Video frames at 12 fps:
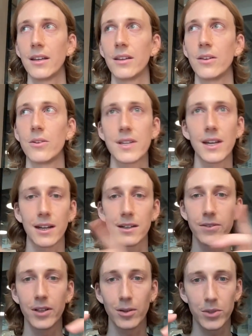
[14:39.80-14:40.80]
you take our
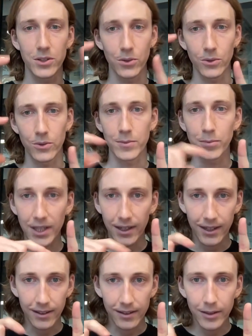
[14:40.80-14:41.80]
developer tools and
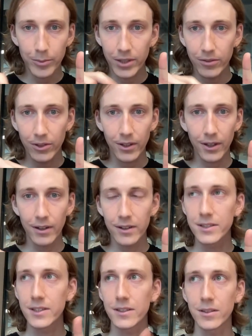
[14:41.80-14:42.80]
plug in a little bit of your
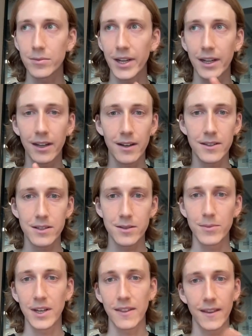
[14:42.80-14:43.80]
code to make it
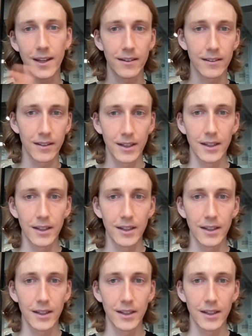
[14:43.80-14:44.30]
custom, and then